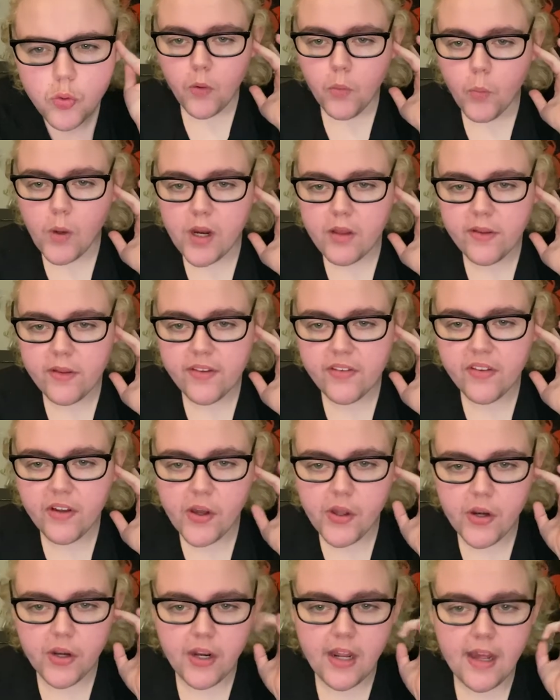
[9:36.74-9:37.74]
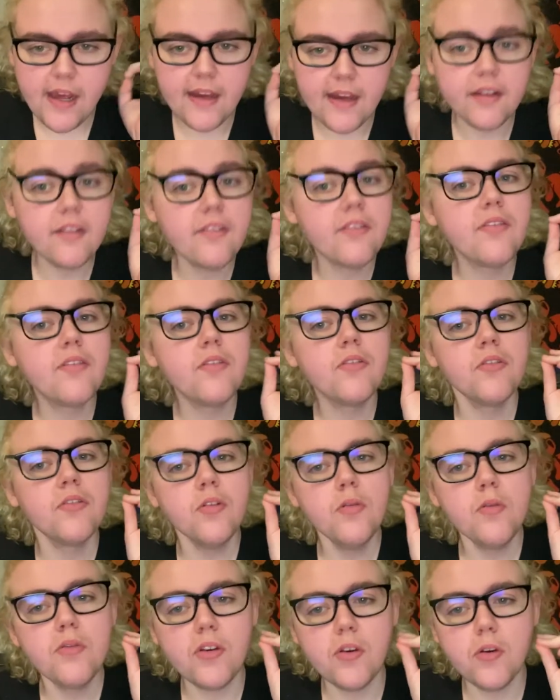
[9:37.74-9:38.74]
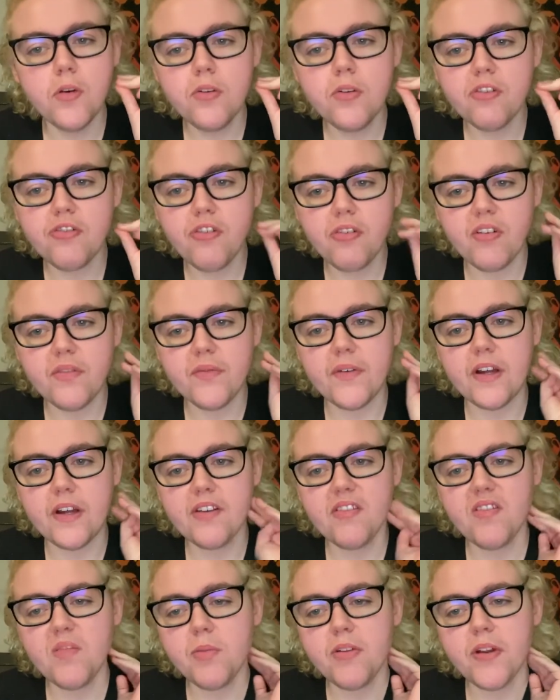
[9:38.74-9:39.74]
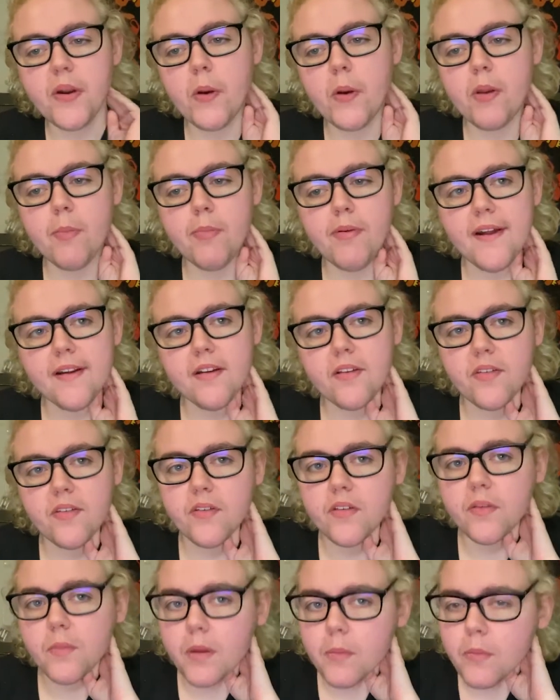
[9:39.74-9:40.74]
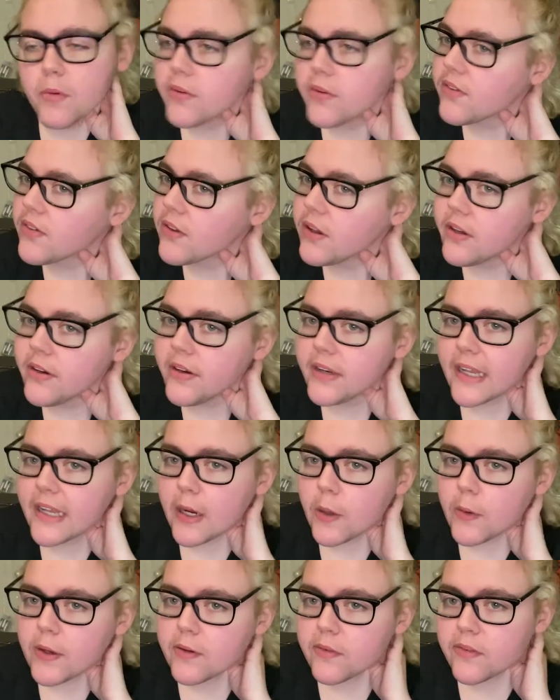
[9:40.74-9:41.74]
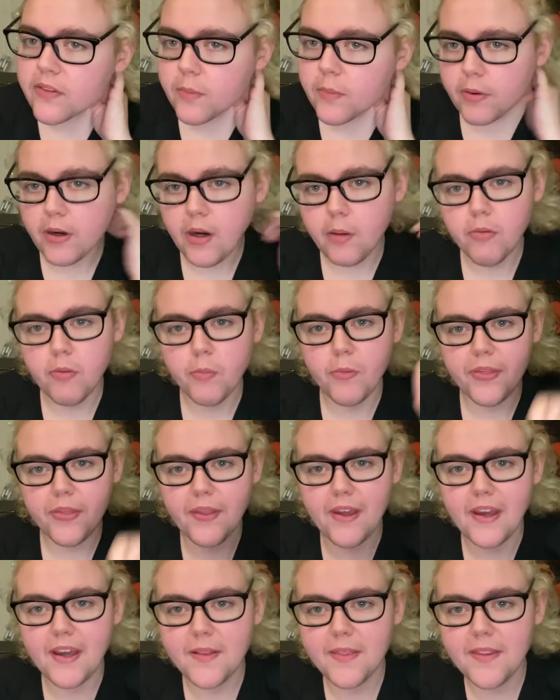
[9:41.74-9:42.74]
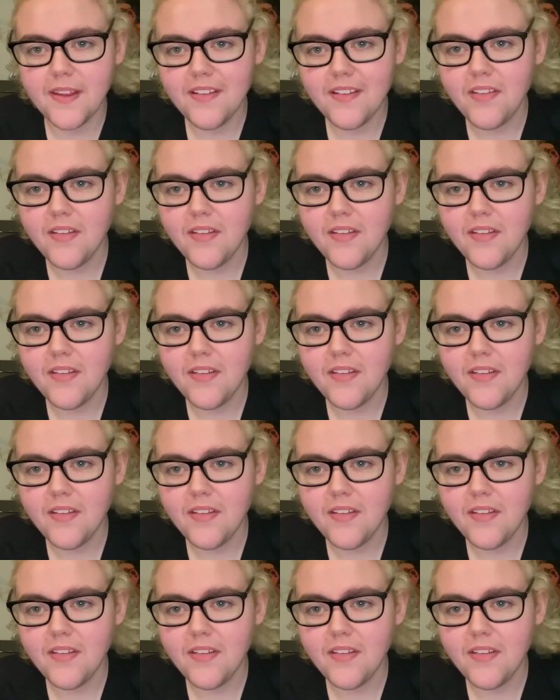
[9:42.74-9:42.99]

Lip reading: Whaley cited Acts 2:2 to justify disciplinary practices, members said. Now, here's the problem with that.